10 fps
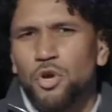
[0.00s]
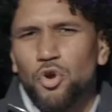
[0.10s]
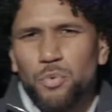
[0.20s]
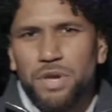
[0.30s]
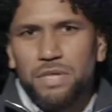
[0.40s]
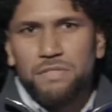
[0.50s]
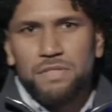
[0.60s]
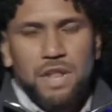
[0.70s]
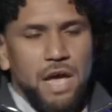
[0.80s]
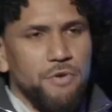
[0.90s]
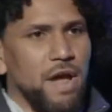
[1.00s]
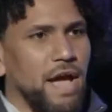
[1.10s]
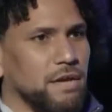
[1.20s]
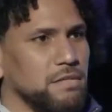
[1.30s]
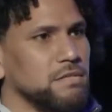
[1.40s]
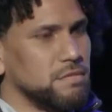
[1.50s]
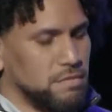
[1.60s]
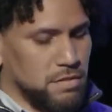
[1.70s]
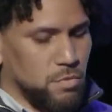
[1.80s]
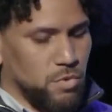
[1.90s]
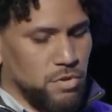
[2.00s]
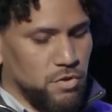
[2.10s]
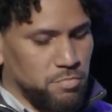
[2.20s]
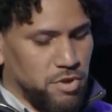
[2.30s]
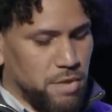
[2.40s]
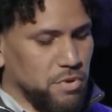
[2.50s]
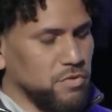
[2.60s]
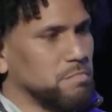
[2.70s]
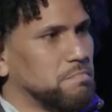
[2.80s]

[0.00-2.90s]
Greece and Iraq, somewhere in those parameters.